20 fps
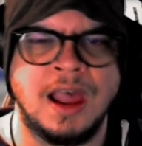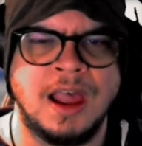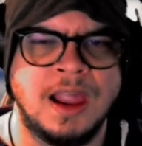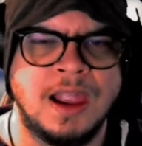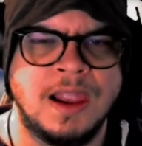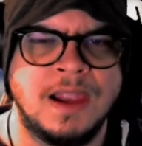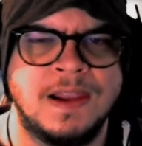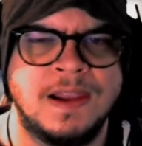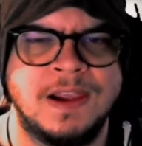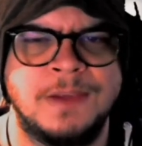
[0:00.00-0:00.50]

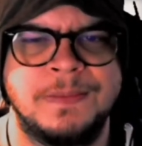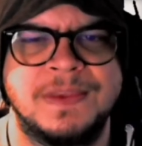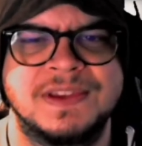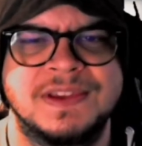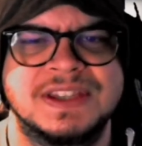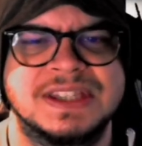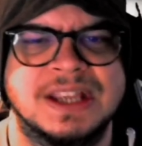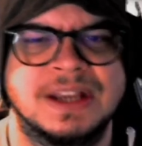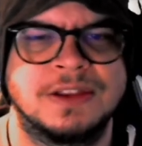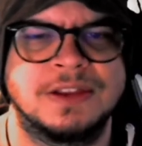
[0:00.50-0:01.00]
he
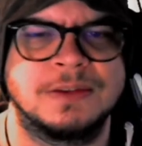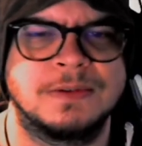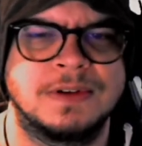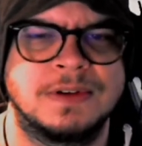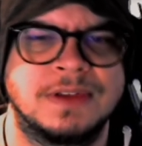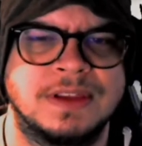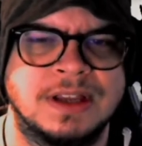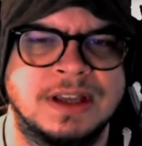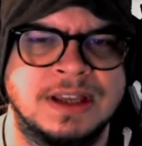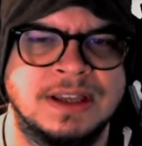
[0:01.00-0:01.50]
missed out the one
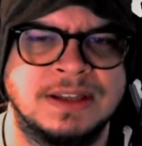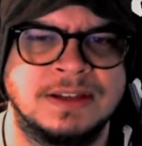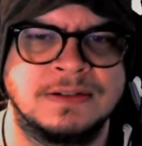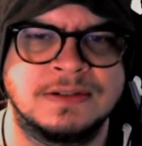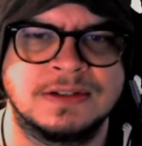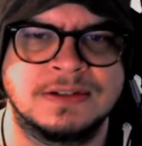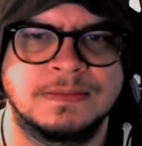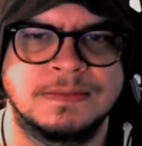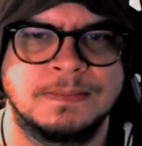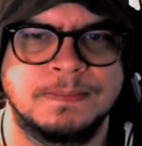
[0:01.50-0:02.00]
that I
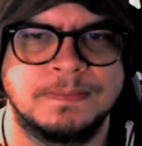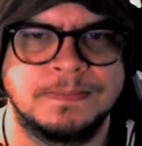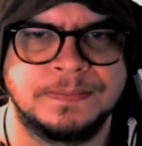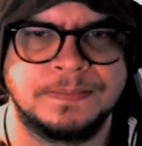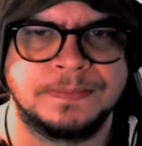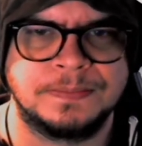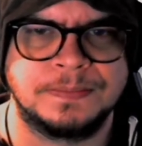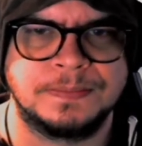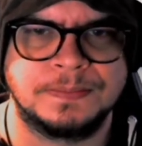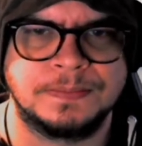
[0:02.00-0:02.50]
use.
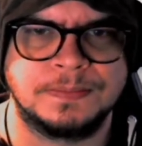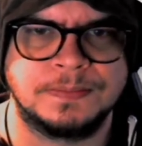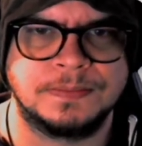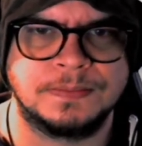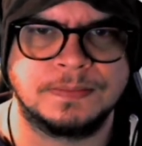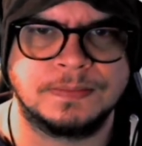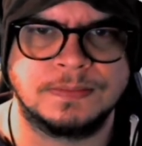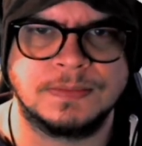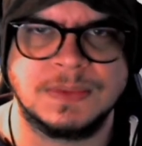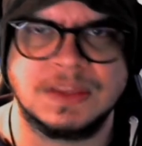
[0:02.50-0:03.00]

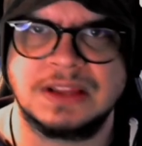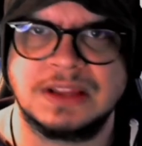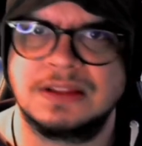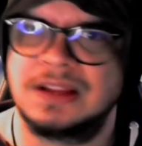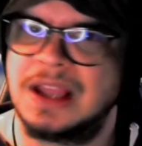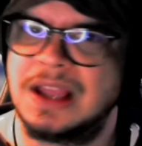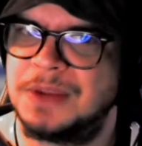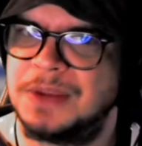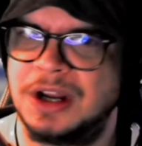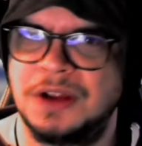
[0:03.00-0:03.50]

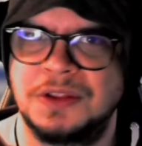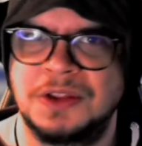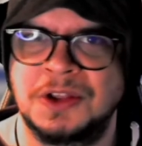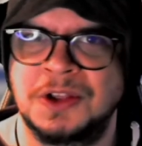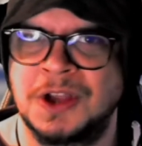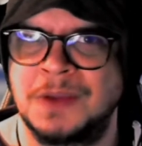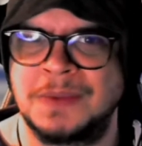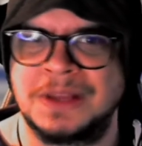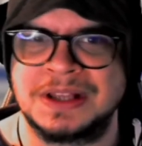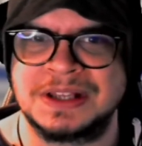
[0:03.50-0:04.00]
Let me know in the
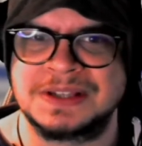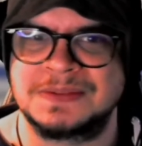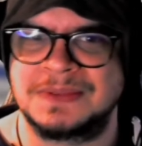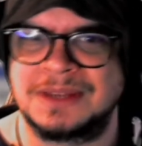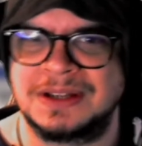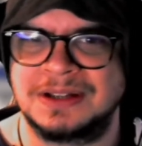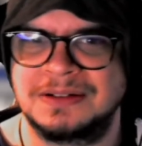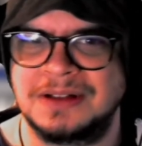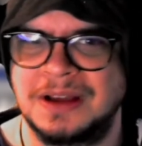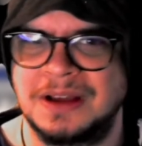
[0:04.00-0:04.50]
comments,
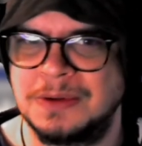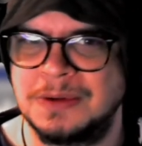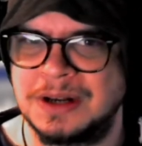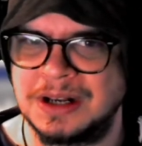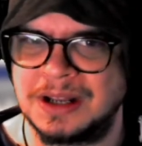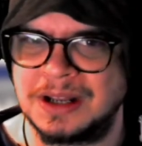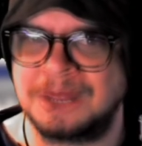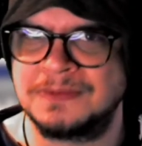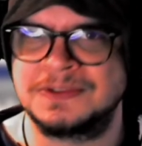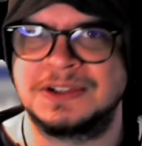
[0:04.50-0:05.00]
man. I would
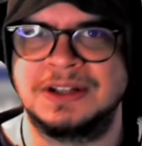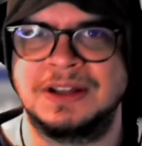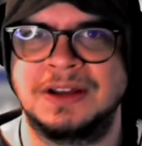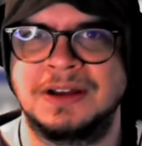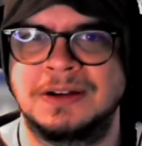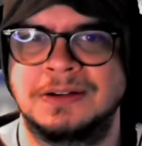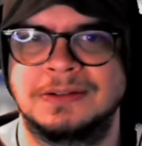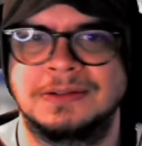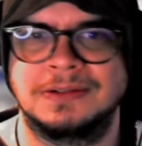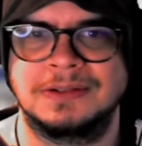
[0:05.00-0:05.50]
love to
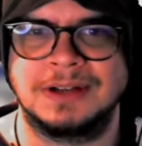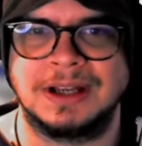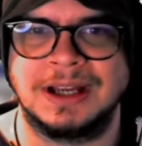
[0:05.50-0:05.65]
know.